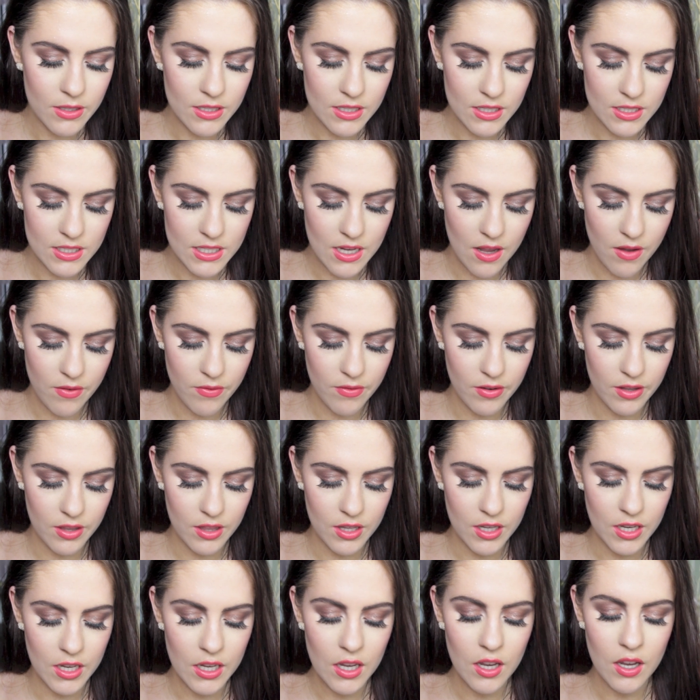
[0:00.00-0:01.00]
ones are
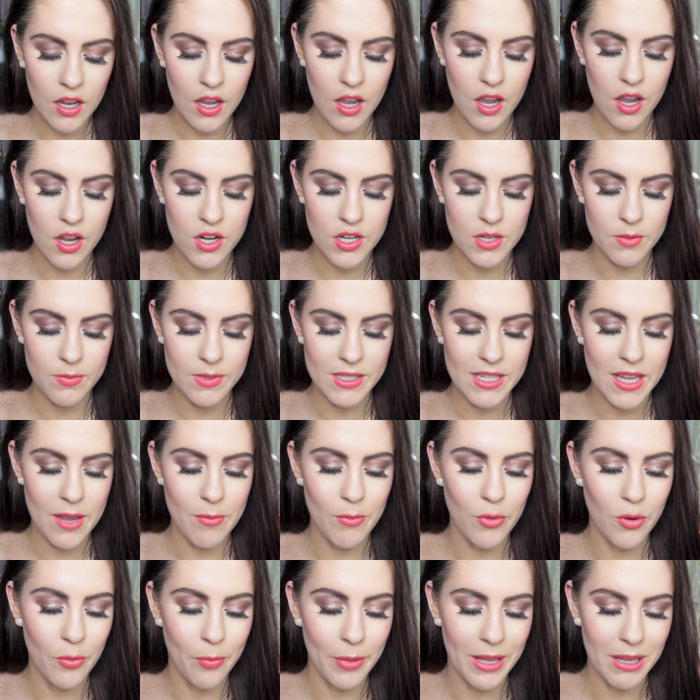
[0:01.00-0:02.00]
definitely
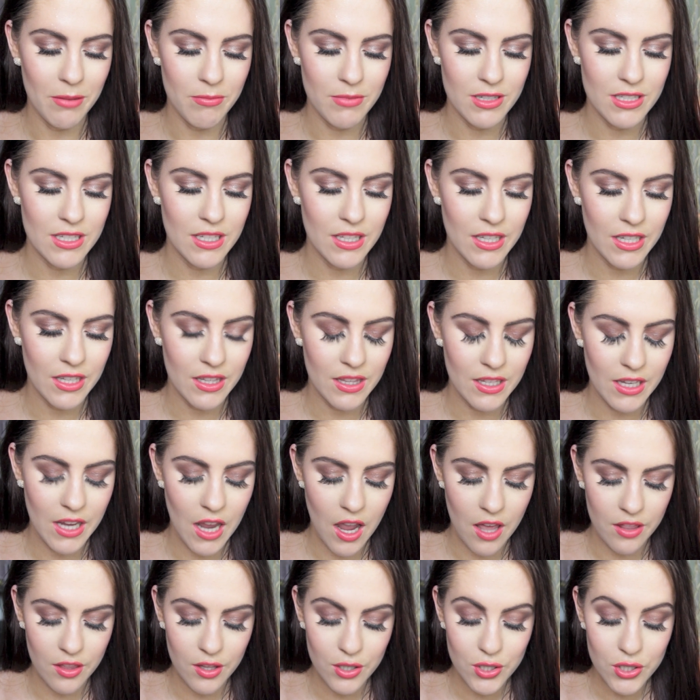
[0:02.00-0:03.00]
100% more pigmented than
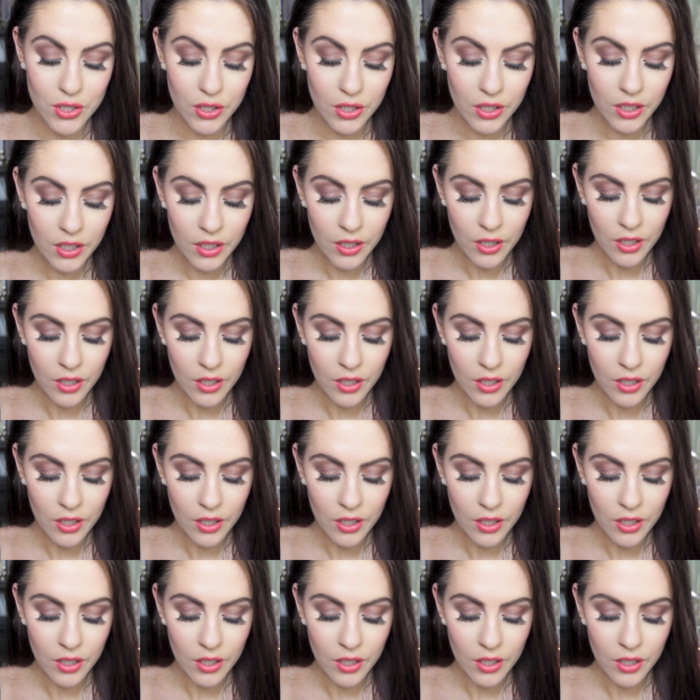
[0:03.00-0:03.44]
the other two.